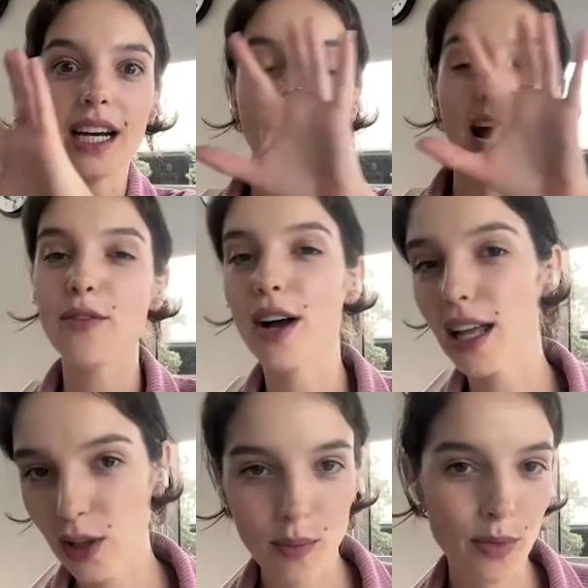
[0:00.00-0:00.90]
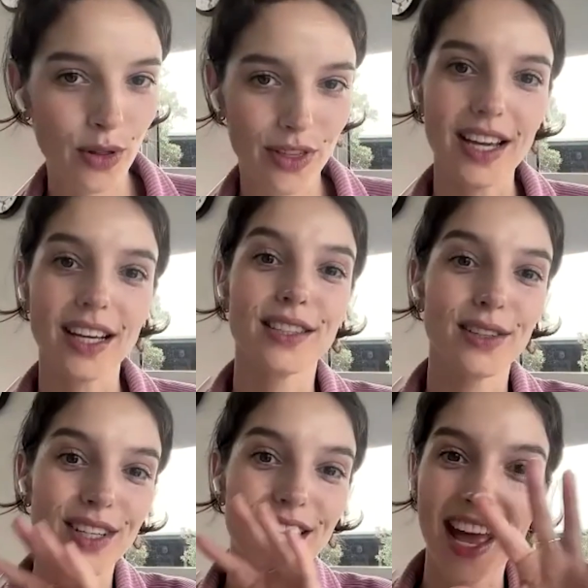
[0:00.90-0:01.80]
cover a lot more things. So
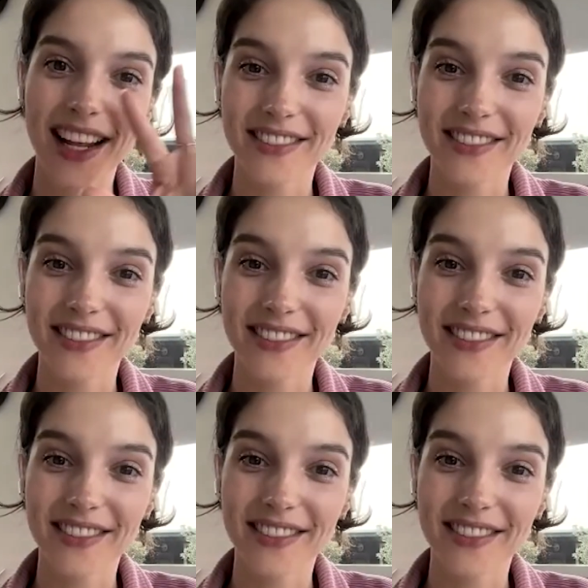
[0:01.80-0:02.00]
yeah,